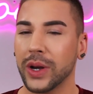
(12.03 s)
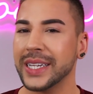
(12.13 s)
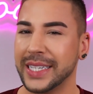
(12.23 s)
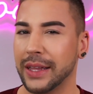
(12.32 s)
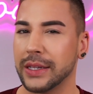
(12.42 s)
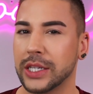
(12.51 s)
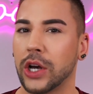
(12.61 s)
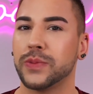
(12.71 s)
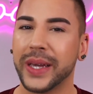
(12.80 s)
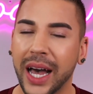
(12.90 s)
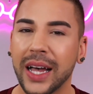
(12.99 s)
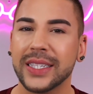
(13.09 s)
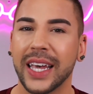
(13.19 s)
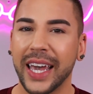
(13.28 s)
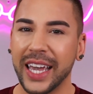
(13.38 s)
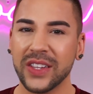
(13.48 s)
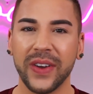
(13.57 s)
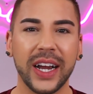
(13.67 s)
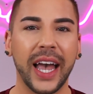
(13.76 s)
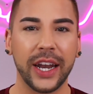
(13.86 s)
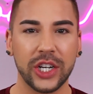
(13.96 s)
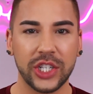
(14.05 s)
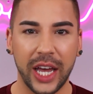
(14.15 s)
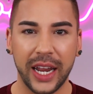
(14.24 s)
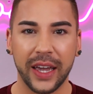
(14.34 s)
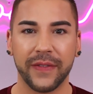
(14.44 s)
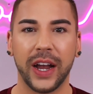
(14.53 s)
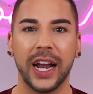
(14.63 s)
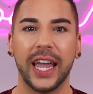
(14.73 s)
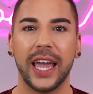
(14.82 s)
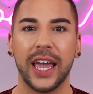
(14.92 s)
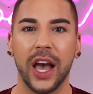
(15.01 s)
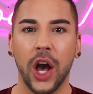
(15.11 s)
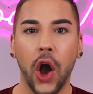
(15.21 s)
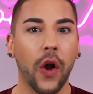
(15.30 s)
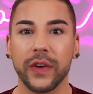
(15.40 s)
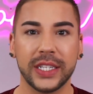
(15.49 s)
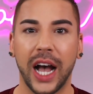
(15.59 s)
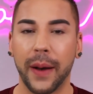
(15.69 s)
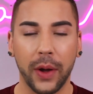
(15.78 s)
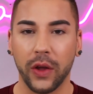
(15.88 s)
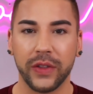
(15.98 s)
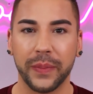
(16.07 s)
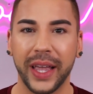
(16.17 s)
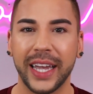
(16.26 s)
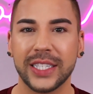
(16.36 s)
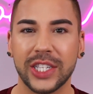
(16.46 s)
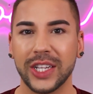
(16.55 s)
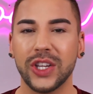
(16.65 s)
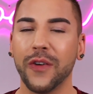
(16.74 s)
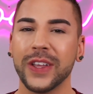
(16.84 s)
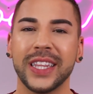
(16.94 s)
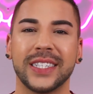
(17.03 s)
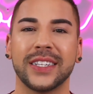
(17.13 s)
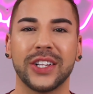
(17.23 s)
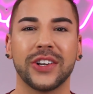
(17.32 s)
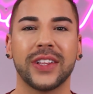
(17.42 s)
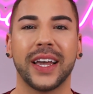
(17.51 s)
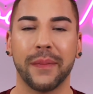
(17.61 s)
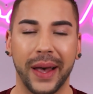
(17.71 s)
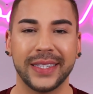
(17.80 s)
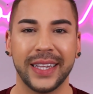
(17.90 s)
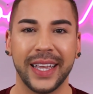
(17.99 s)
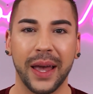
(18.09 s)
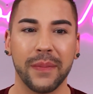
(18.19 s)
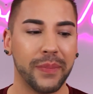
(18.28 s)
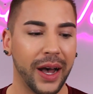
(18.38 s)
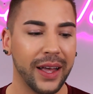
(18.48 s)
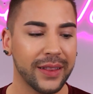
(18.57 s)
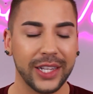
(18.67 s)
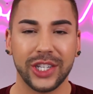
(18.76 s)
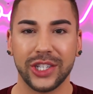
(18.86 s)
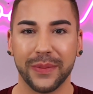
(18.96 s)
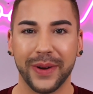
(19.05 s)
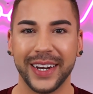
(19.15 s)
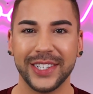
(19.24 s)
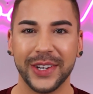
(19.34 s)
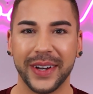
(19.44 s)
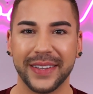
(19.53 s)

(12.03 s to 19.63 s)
we're gonna see how this goes because he's very energetic, very over the top, all over the place. So hopefully this doesn't look like a mess in the end, but let's just jump right into